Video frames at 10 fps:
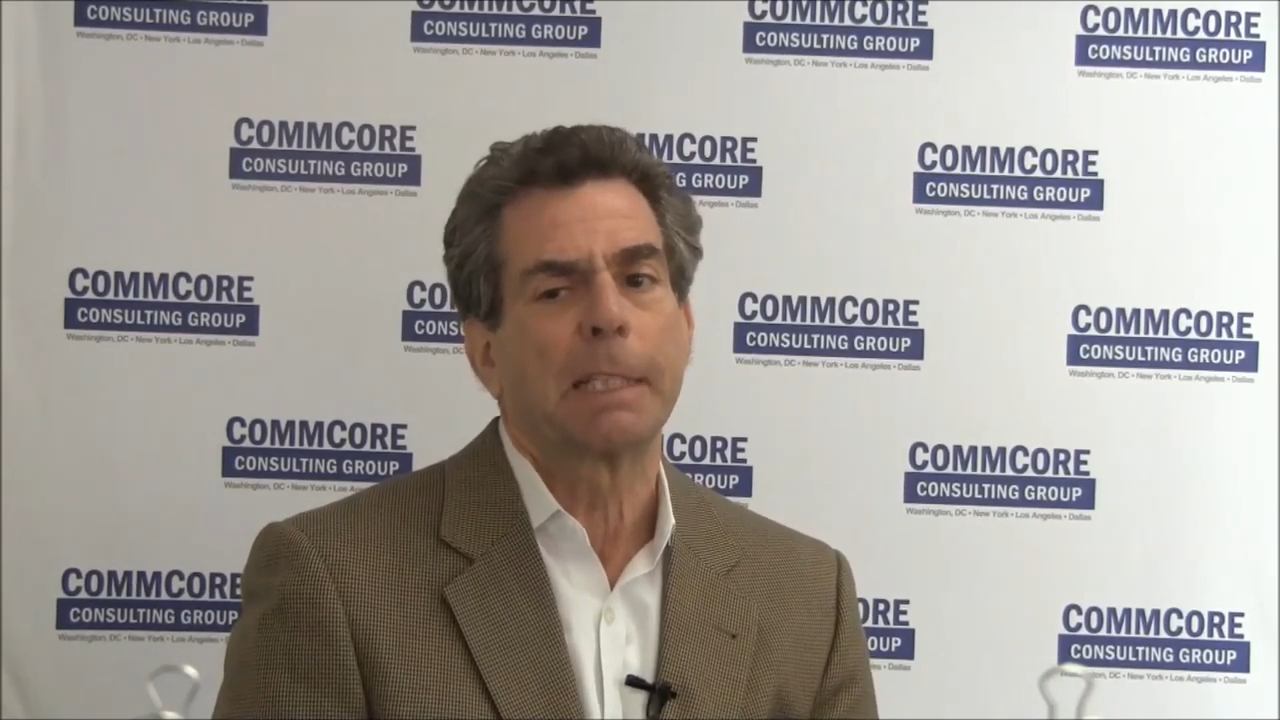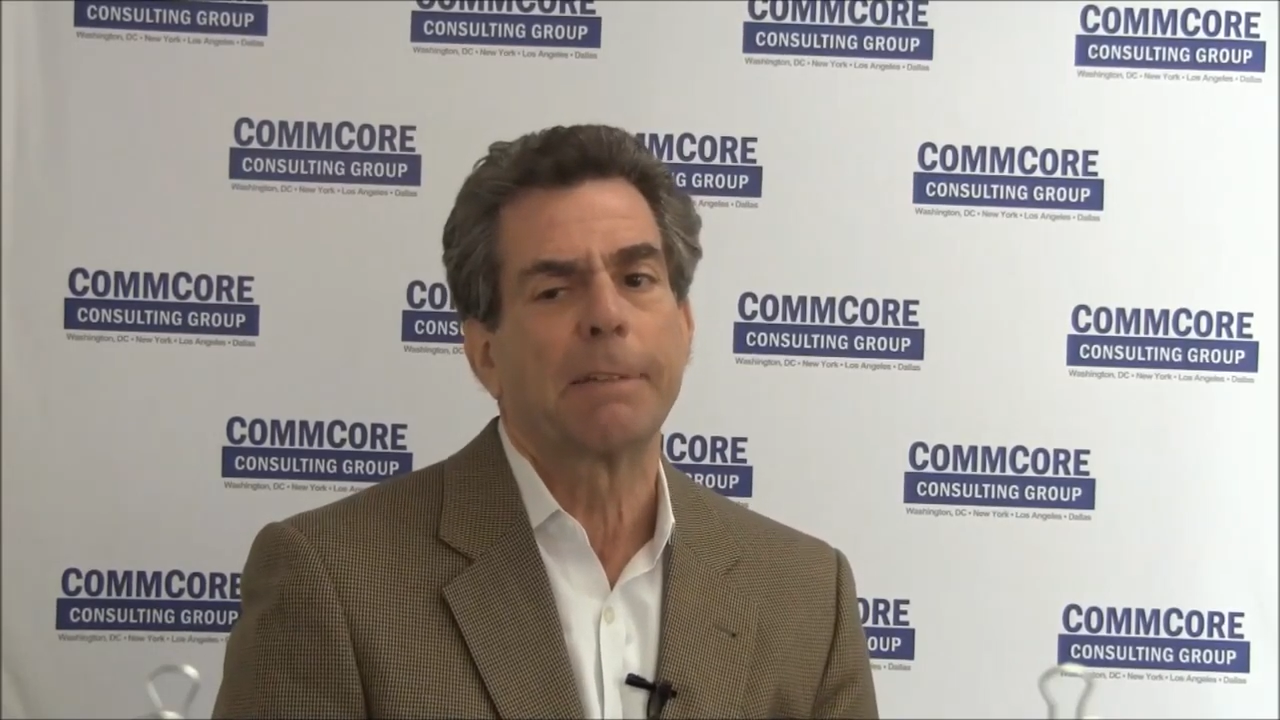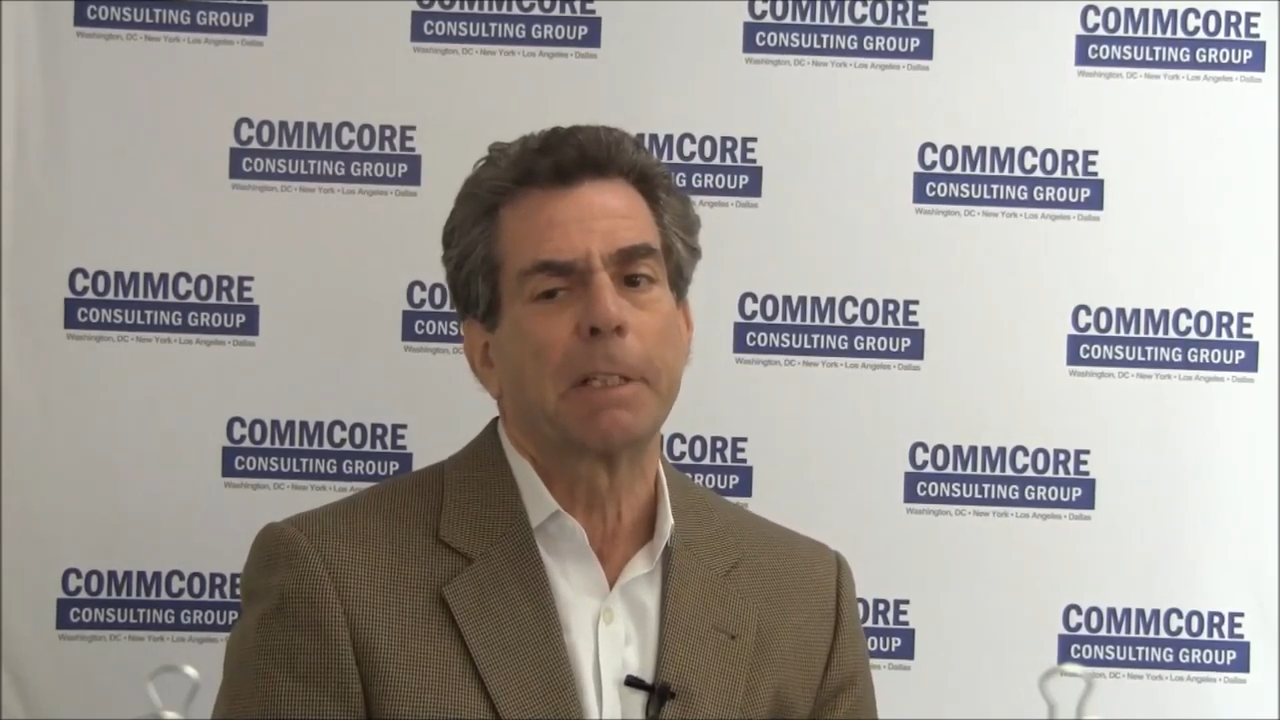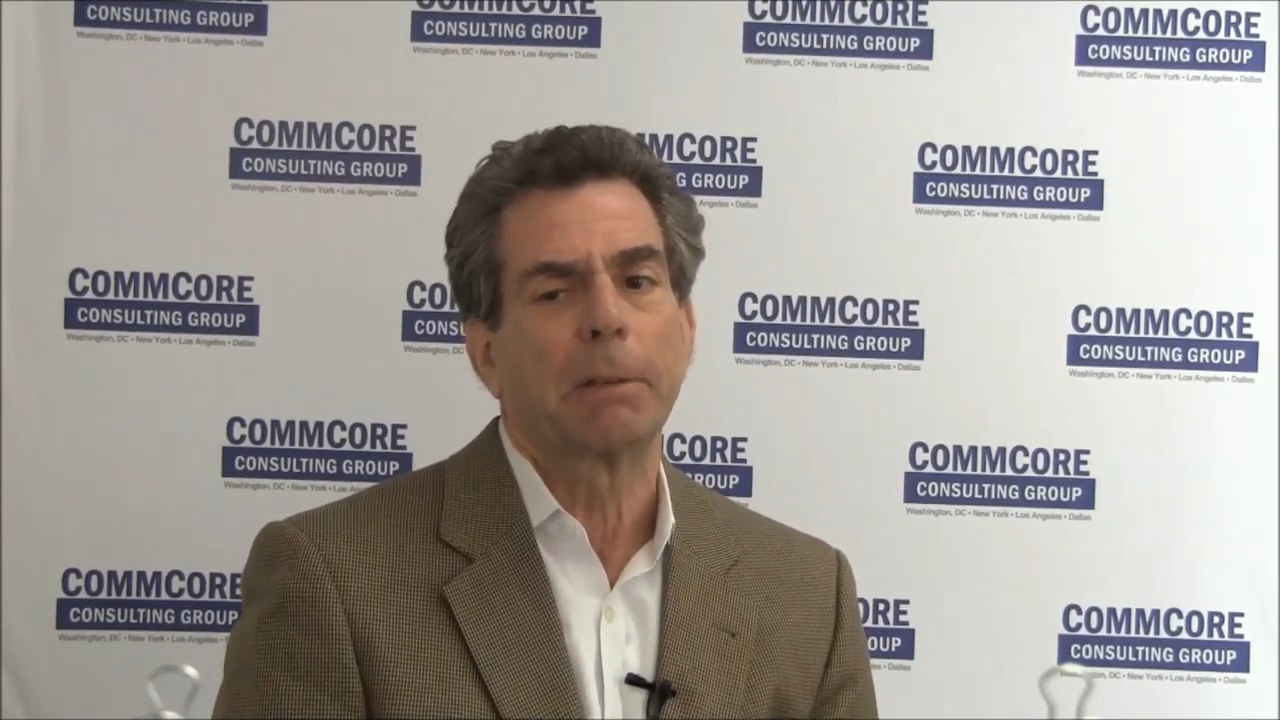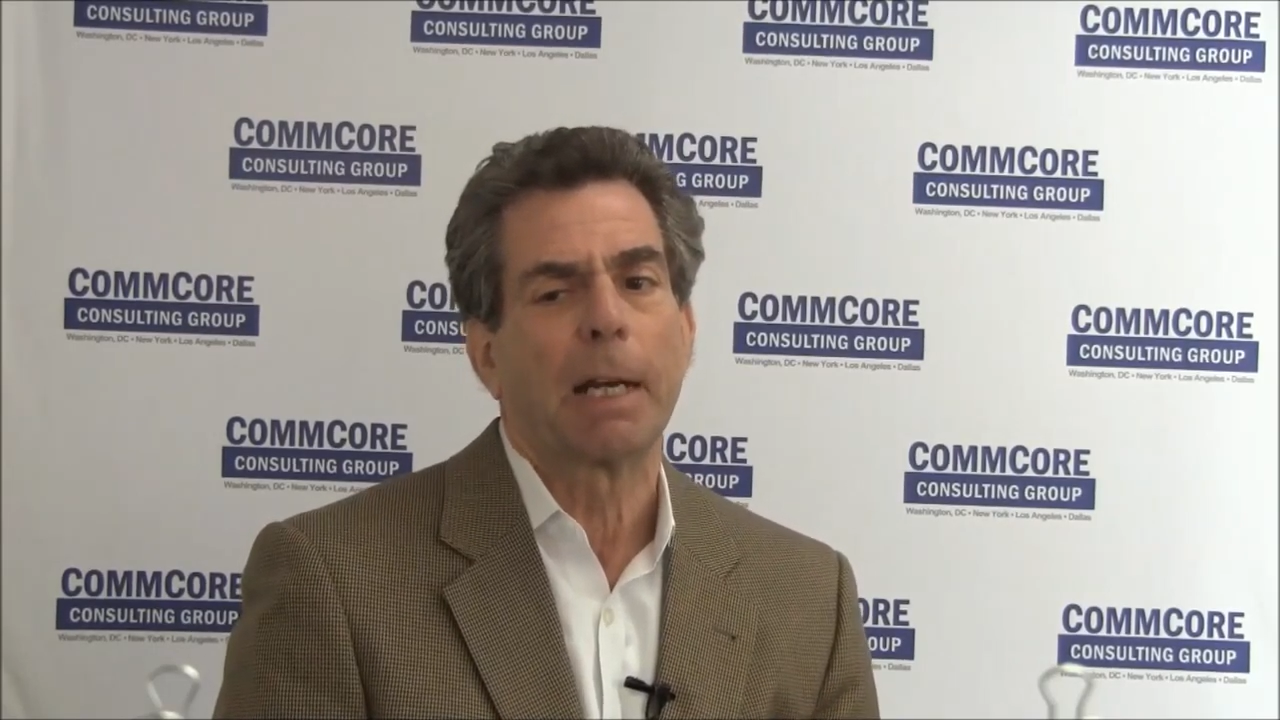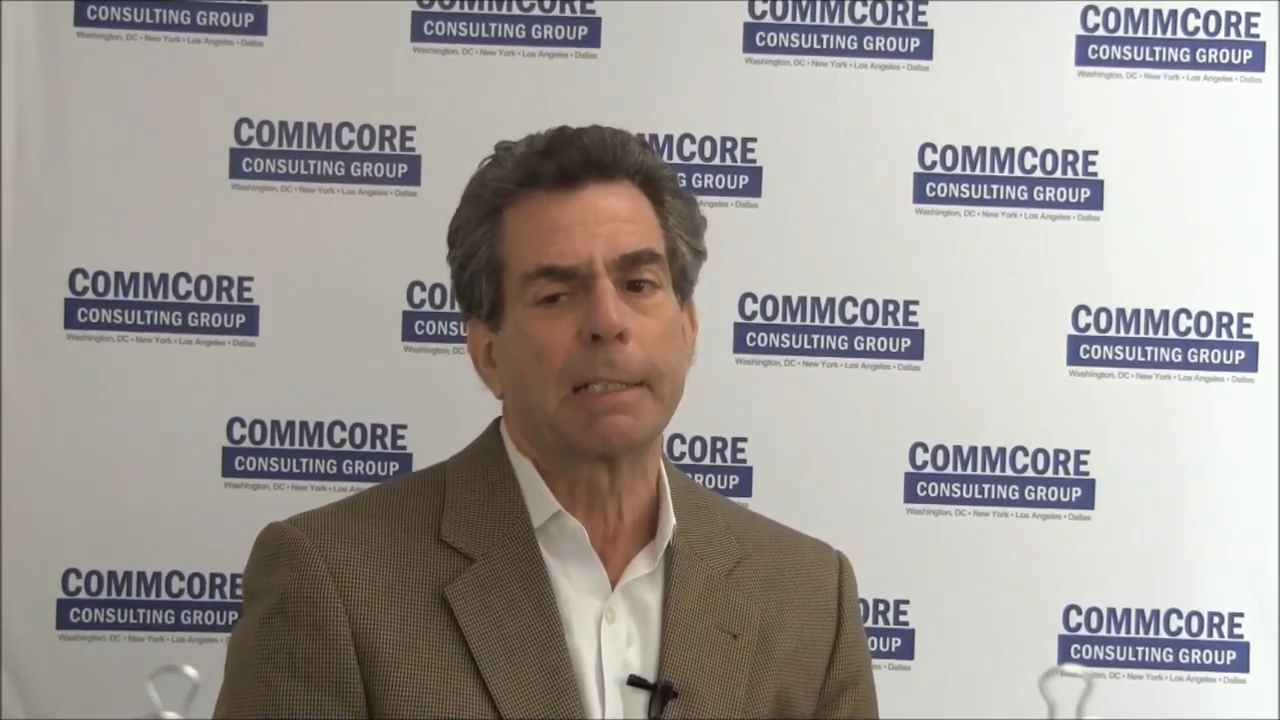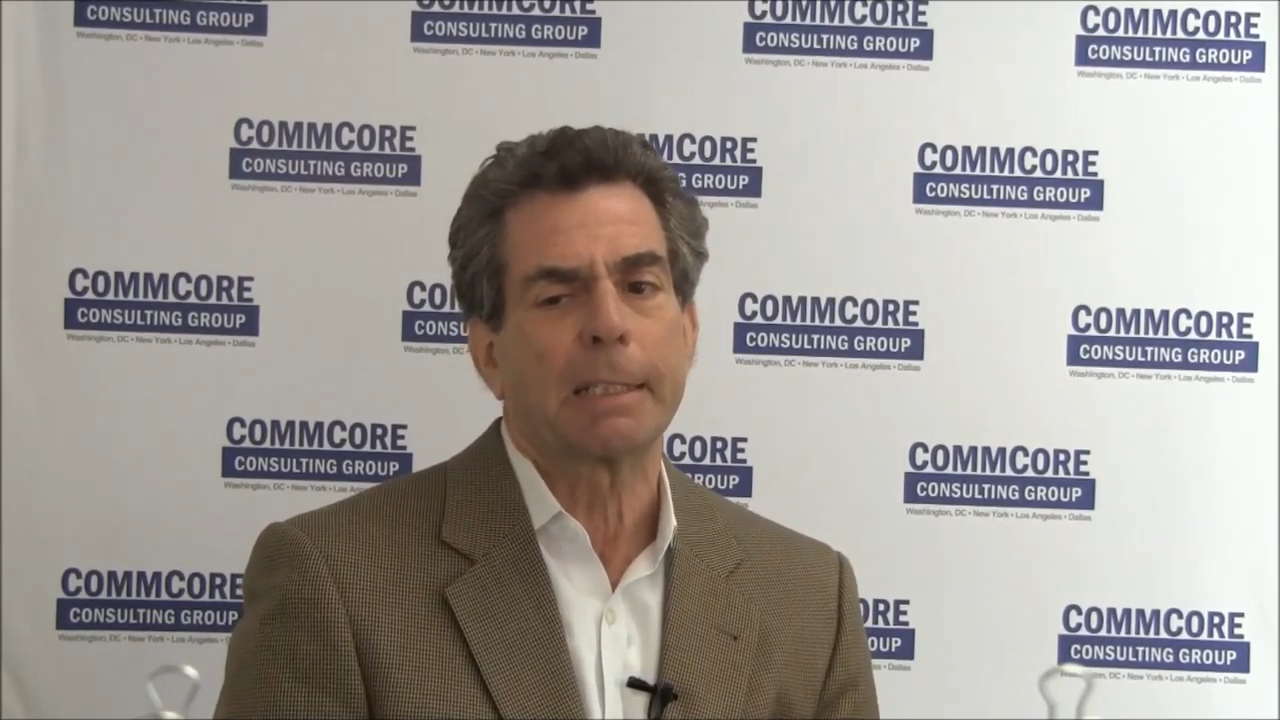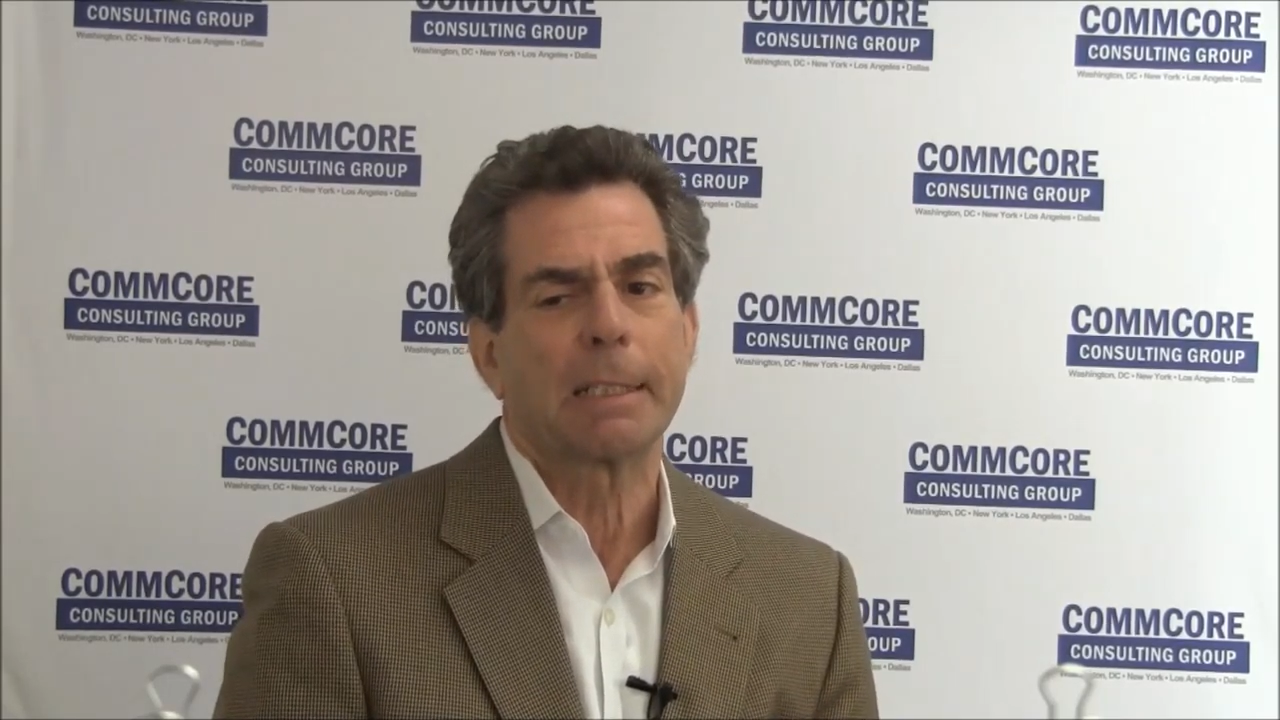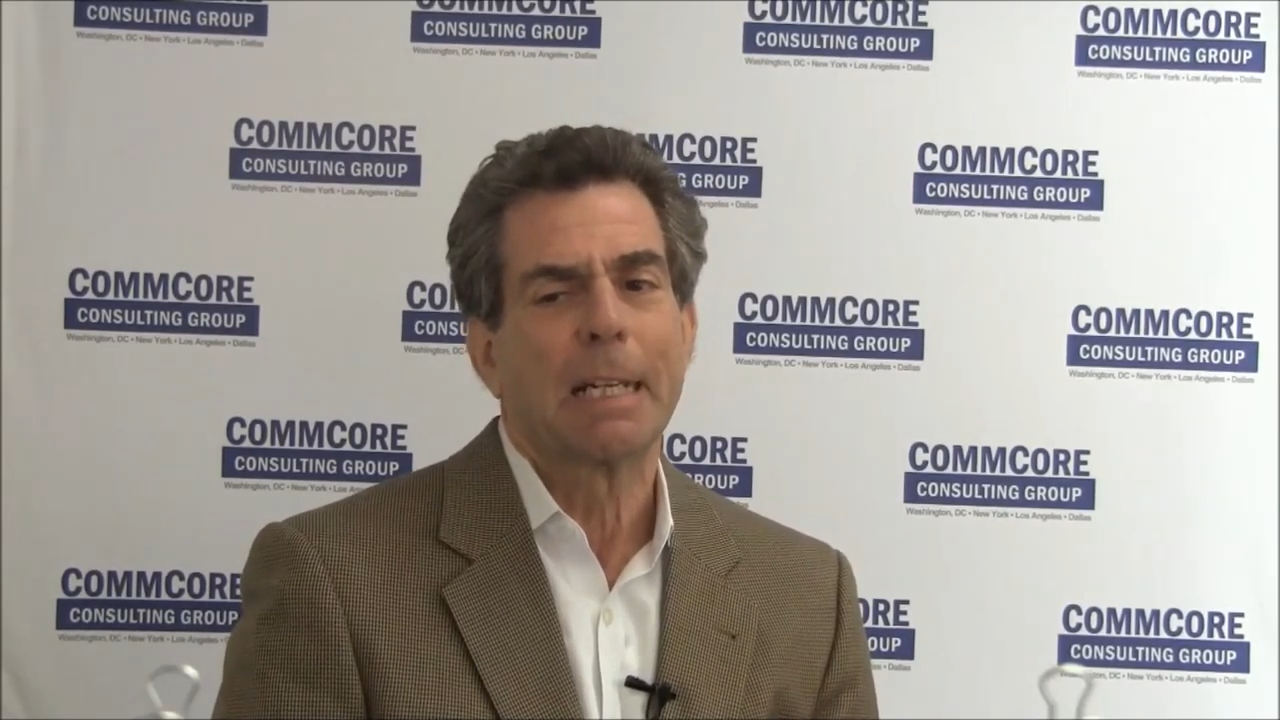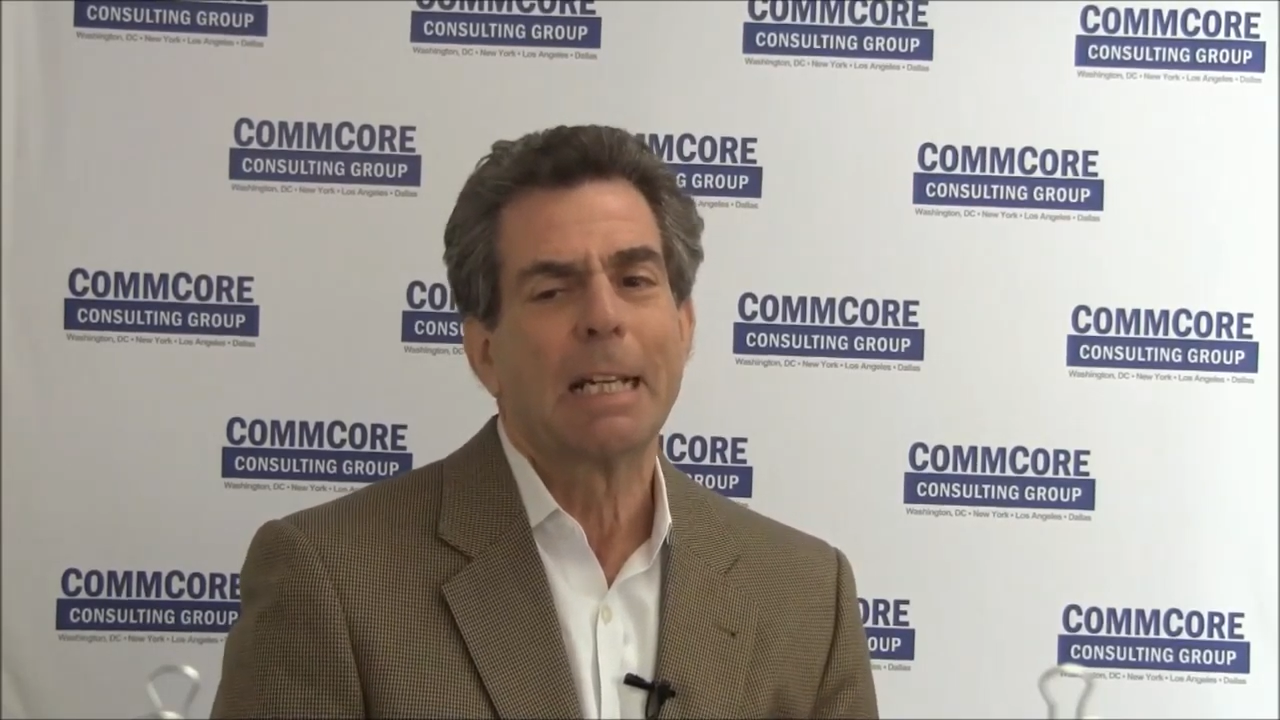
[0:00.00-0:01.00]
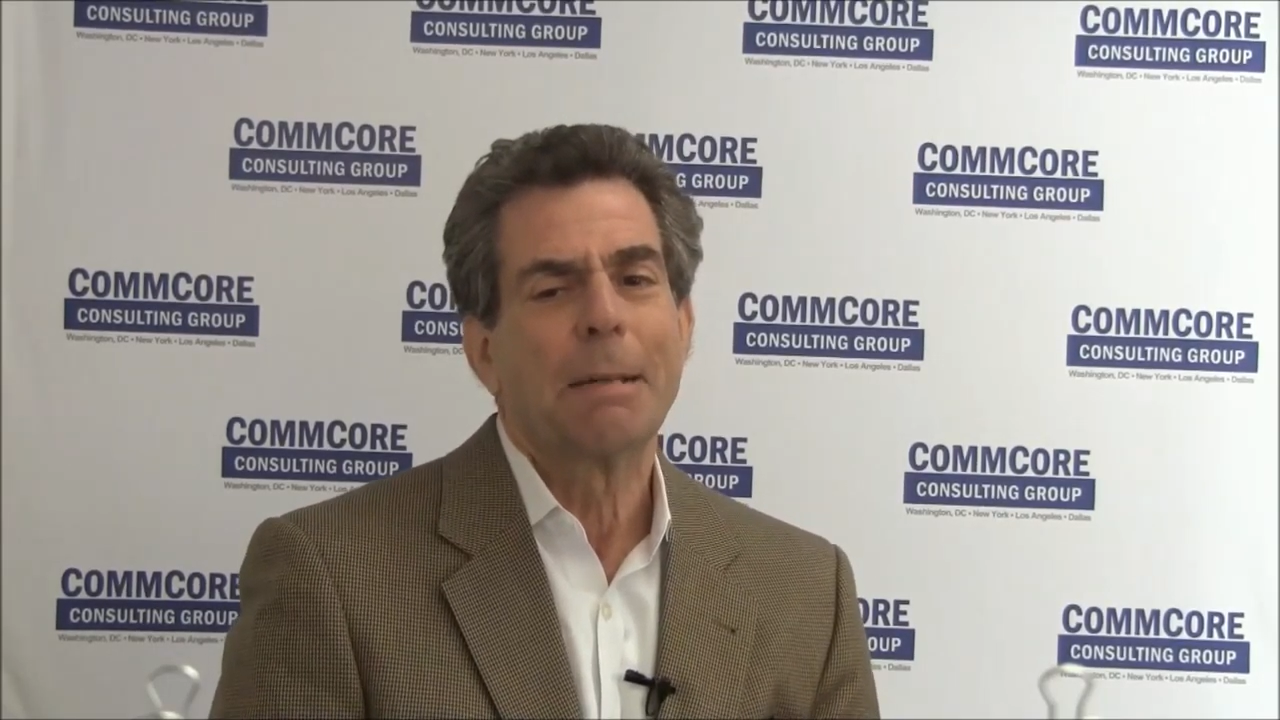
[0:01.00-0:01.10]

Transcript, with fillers: safety crisis,